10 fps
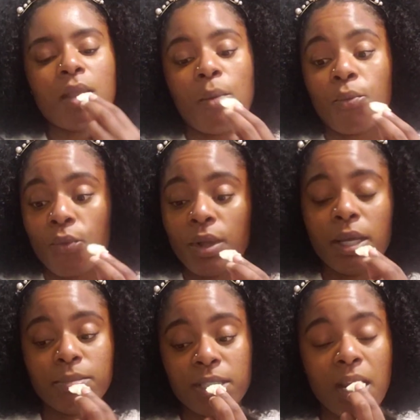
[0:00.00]
I'm really
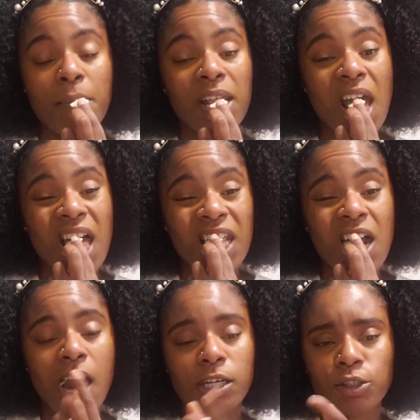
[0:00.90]
upset about that.
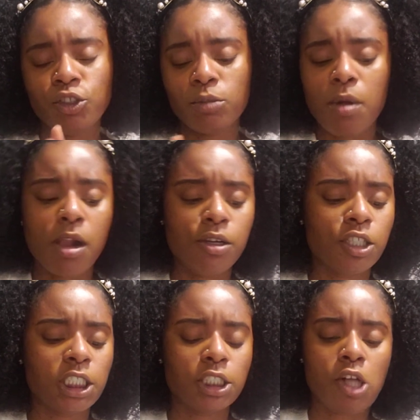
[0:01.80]
I shouldn't have playing it
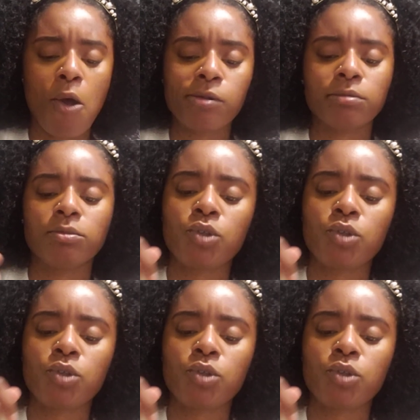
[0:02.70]
that long.